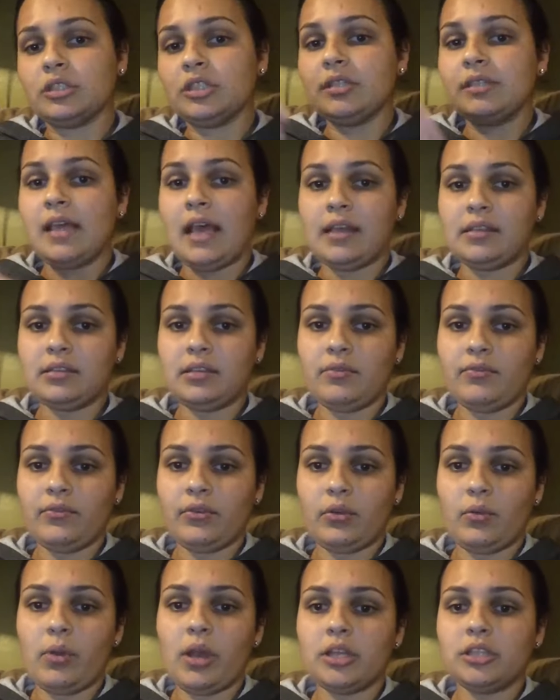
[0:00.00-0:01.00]
she's asking
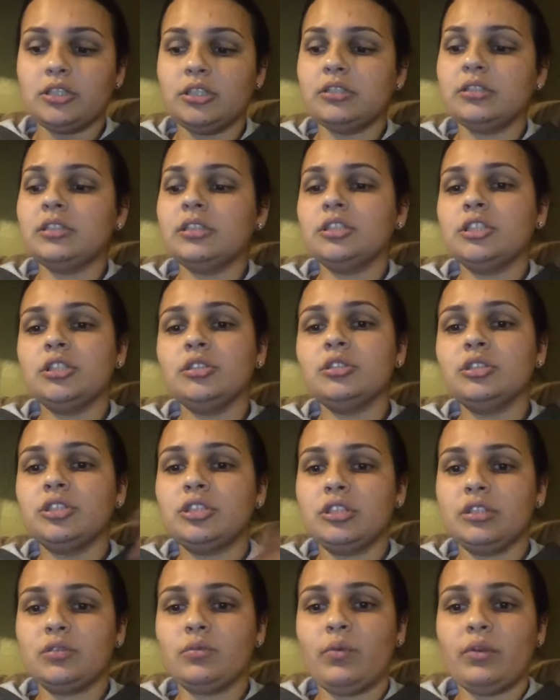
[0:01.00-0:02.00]
for questions, and she
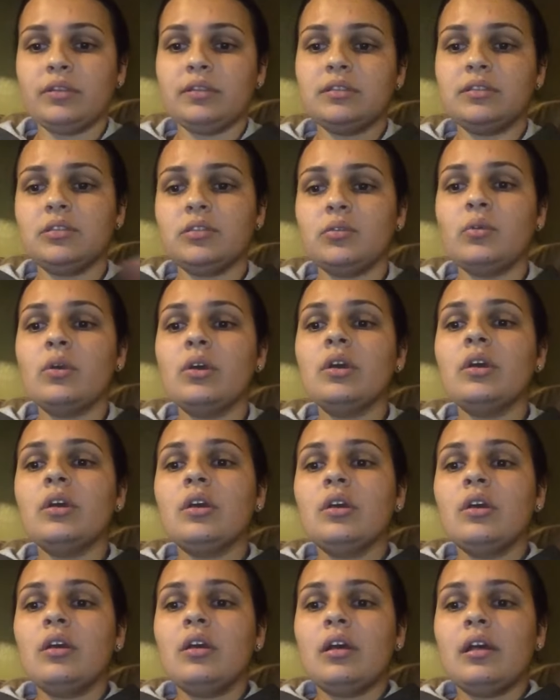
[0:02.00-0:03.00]
just wants to
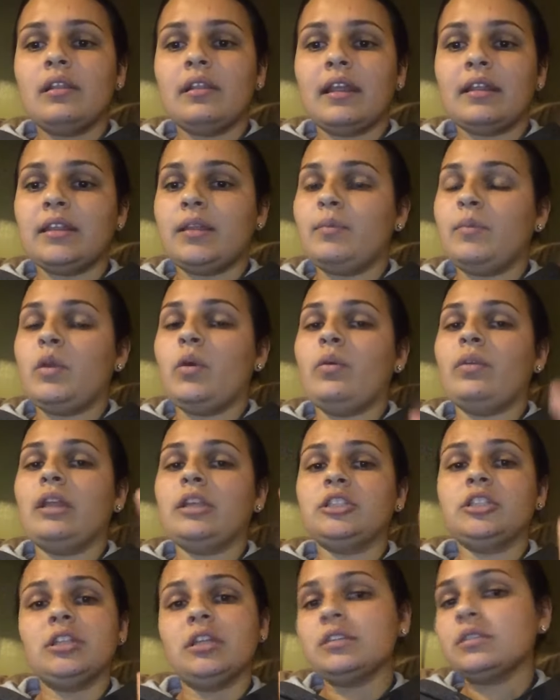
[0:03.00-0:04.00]
let them know
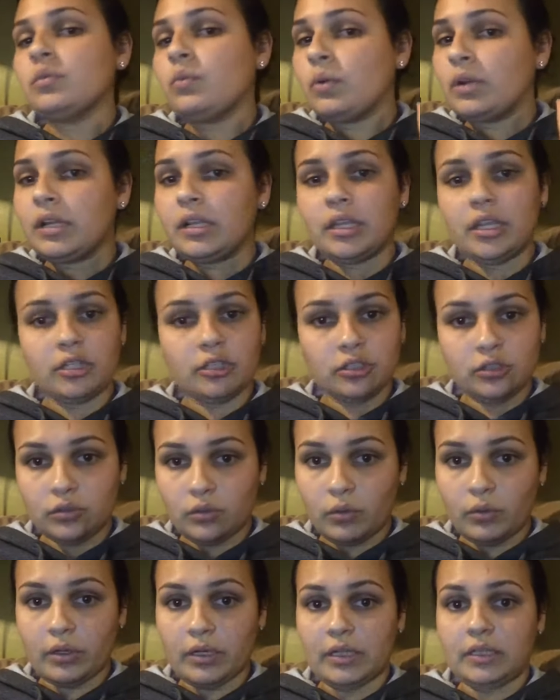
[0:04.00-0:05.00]
that she doesn't want to hear
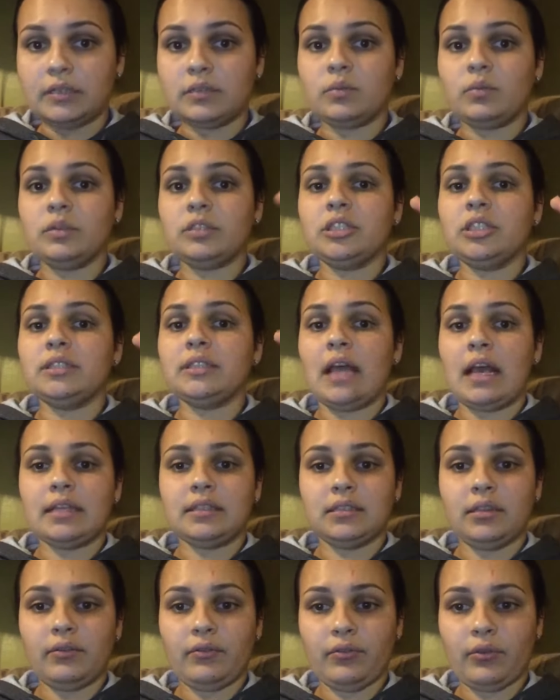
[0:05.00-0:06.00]
stories when she's
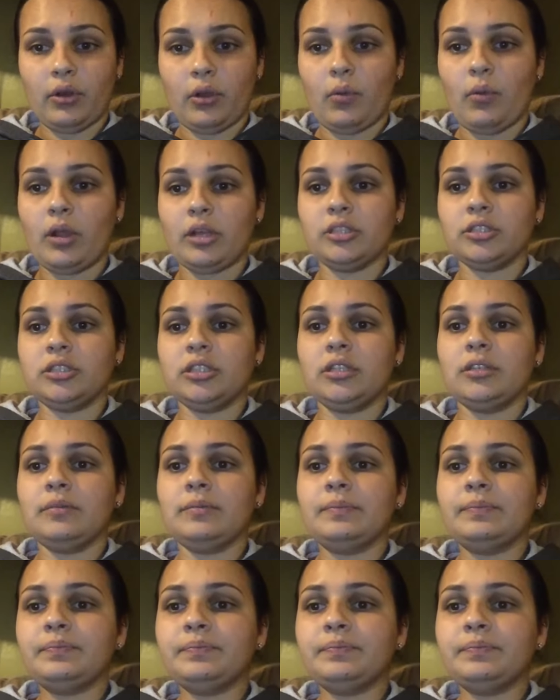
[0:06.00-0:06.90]
asking for a question.